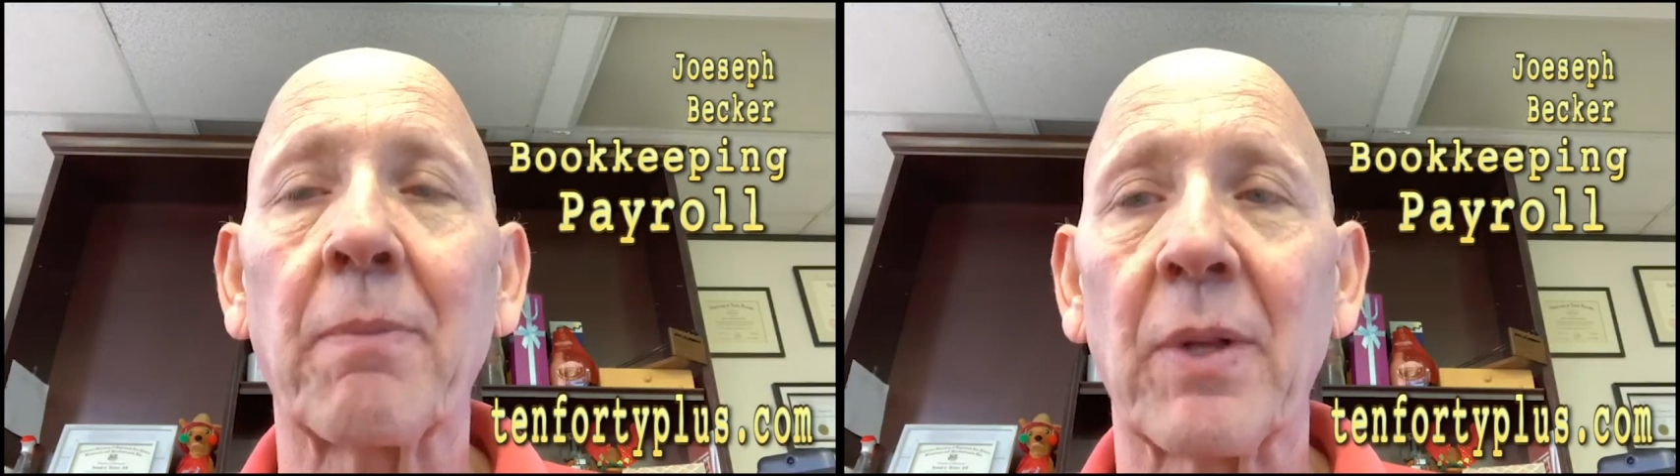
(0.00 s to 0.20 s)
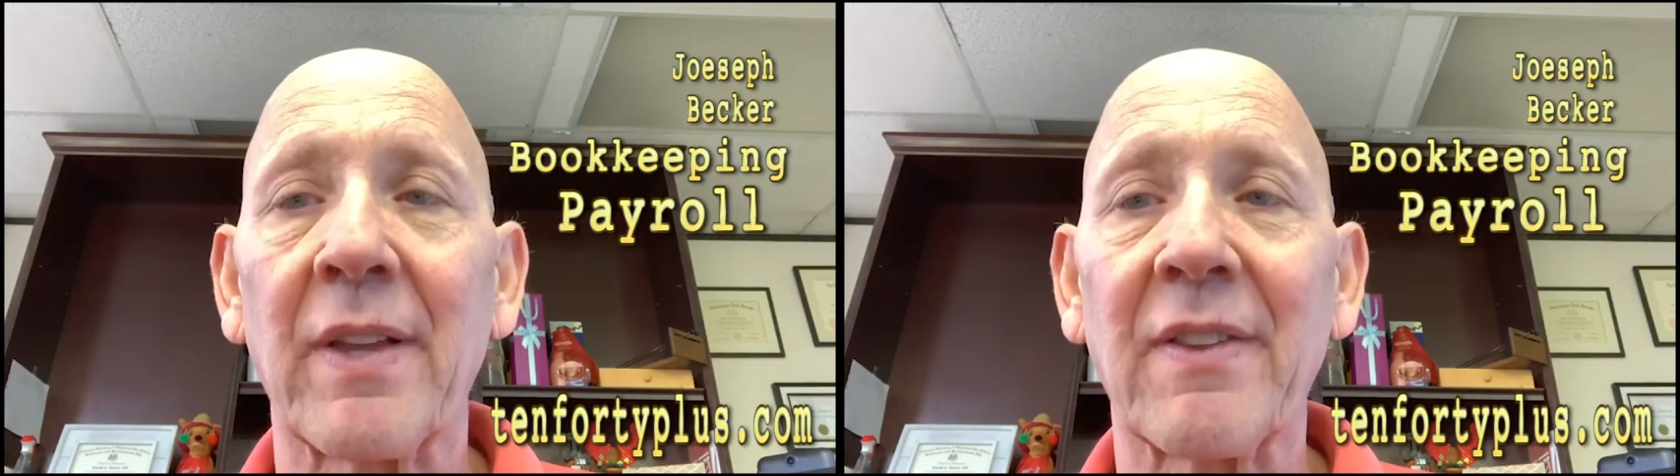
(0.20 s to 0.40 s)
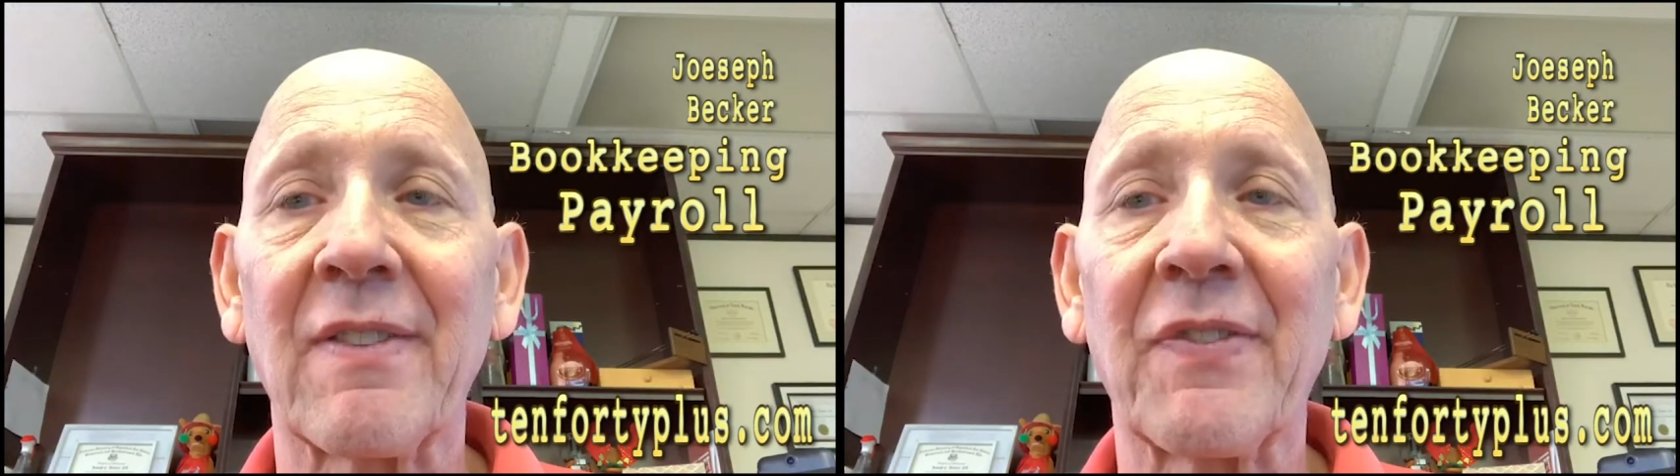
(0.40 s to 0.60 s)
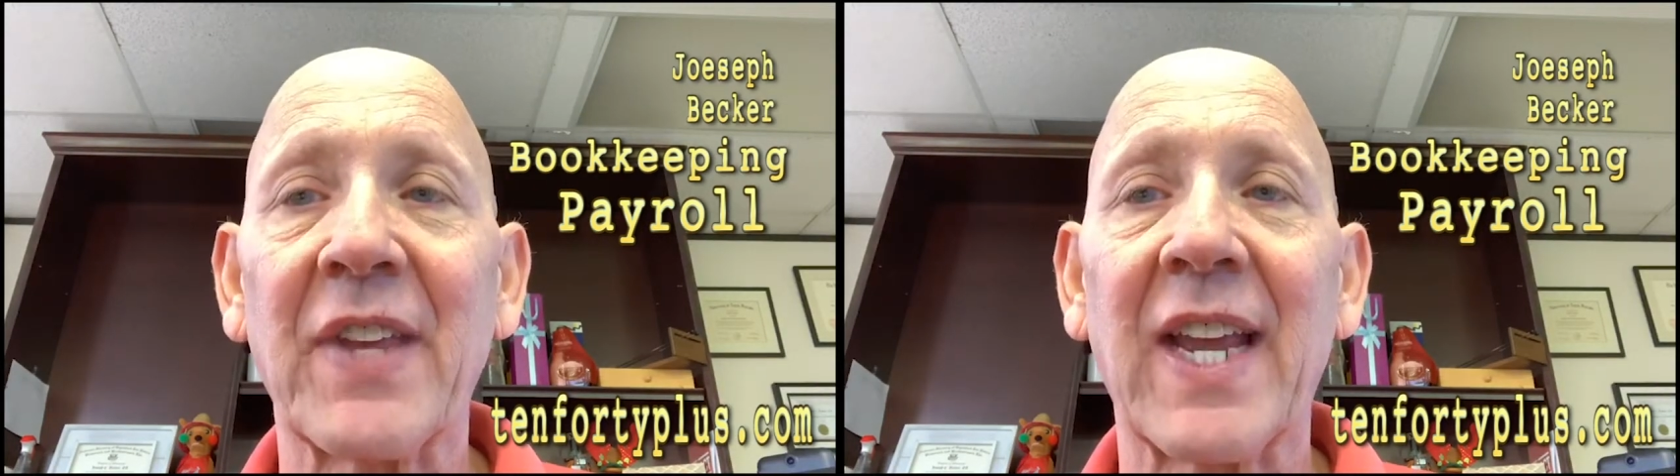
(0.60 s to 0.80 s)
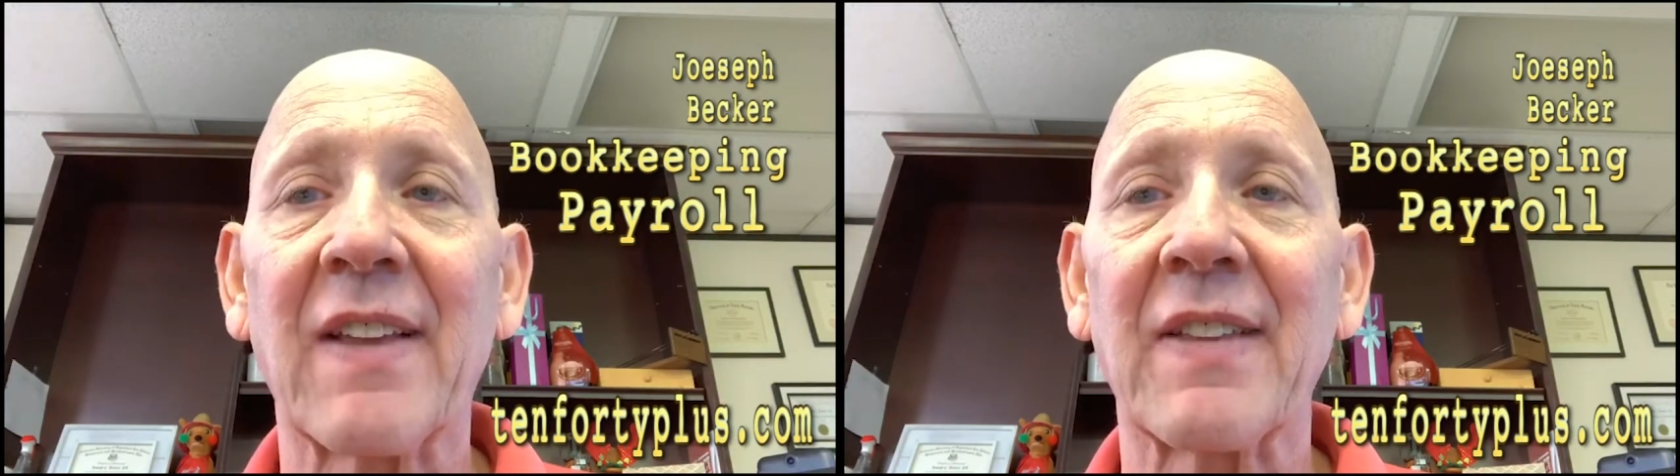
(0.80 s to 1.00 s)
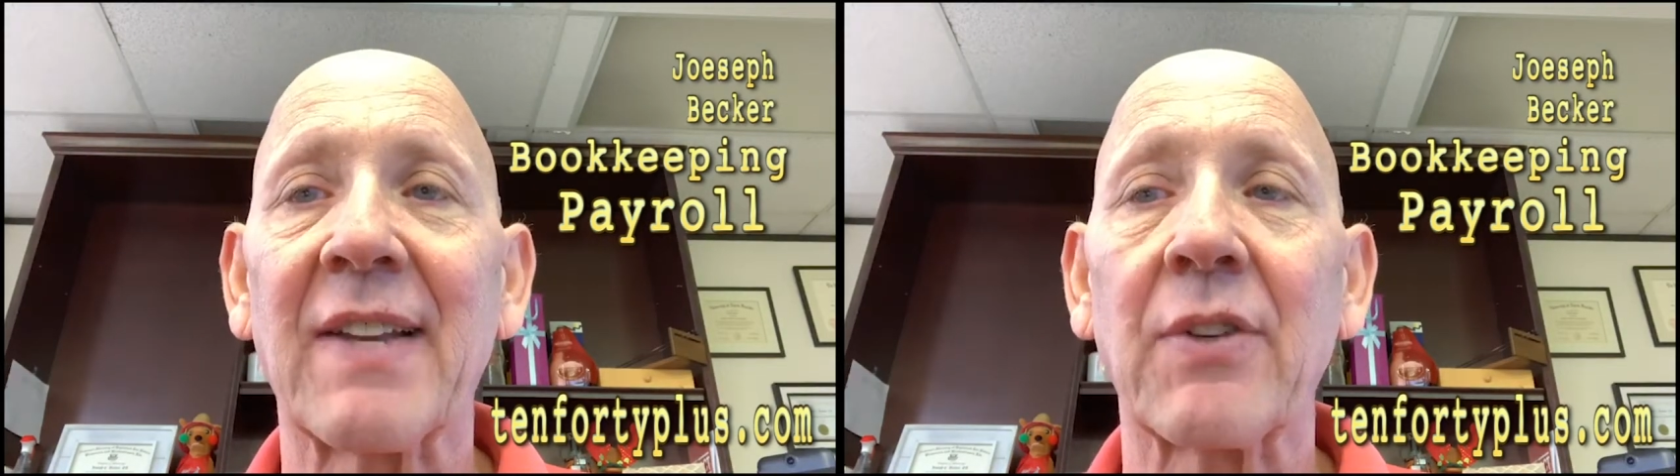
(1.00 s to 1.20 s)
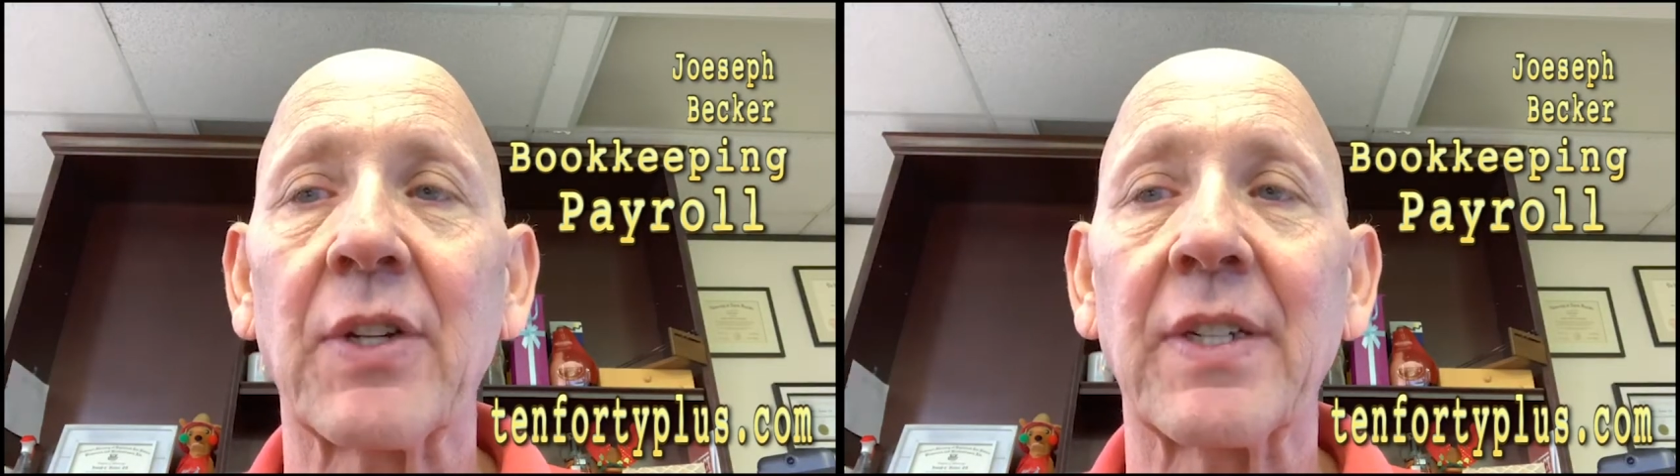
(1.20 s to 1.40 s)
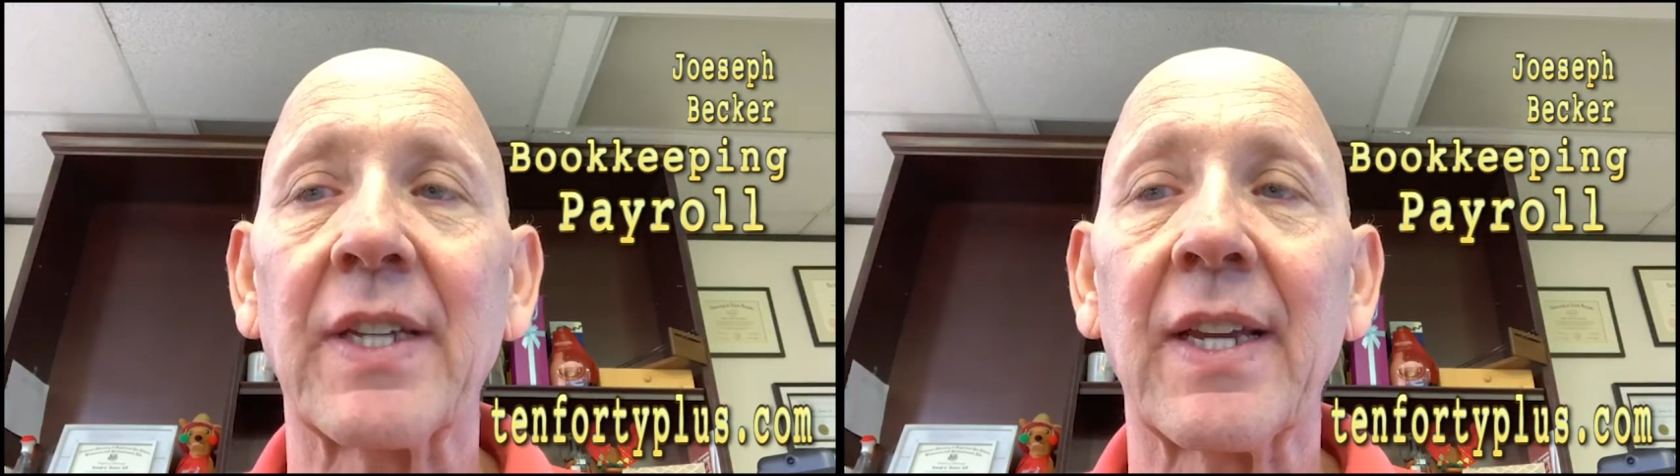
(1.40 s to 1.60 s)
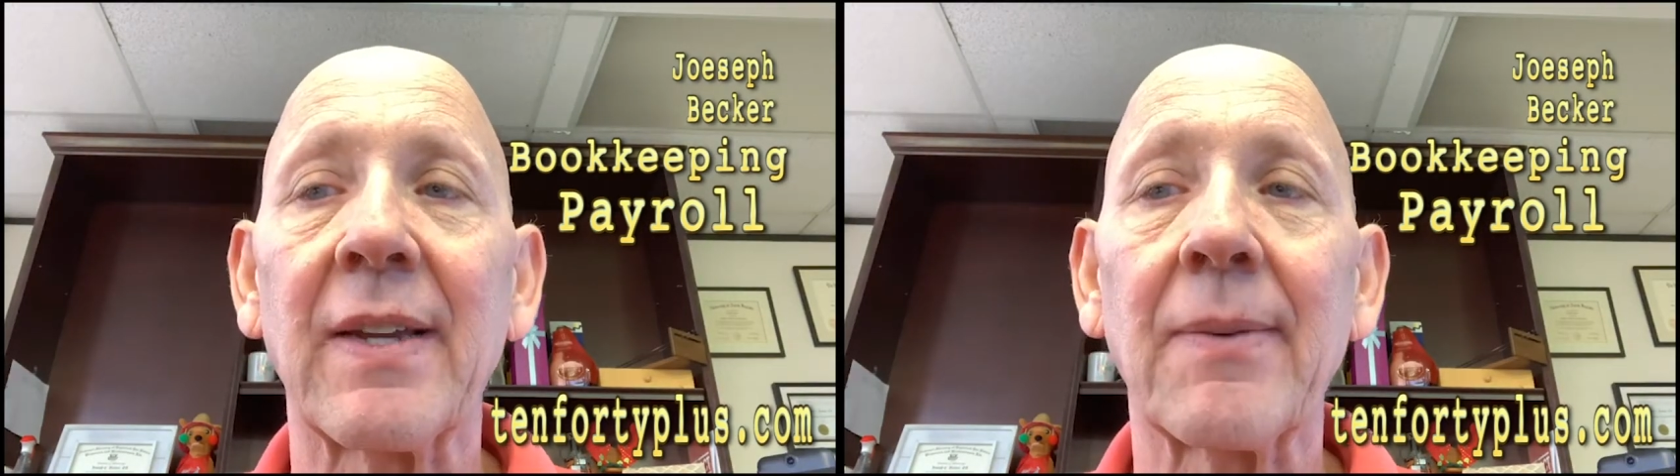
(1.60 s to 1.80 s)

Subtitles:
Plus. Thanks and have a good day.